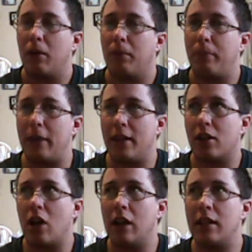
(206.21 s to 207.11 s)
B, the
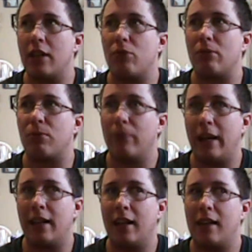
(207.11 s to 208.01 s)
contest was
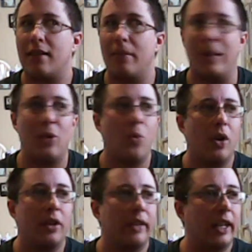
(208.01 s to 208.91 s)
rigged as somebody
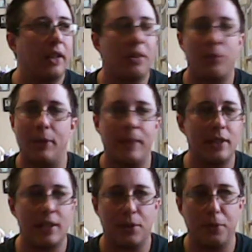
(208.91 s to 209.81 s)
won like 3 months
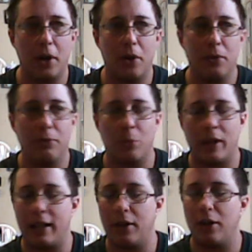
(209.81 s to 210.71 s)
in a row, from what
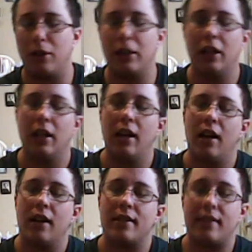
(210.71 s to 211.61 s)
I heard,
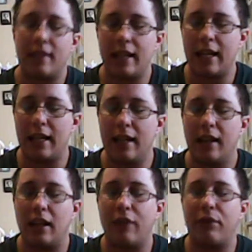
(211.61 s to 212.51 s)
C,
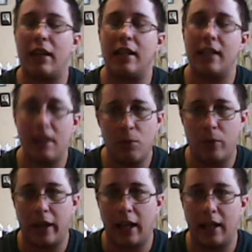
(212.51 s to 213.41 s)
if they did
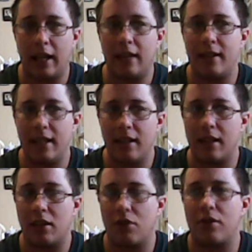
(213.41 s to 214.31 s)
win and did get
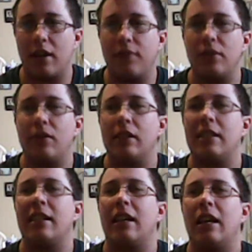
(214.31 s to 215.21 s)
their stuff,
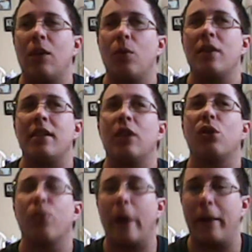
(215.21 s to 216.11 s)
it was
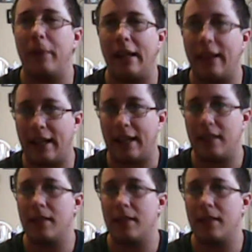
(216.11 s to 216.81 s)
incredibly late.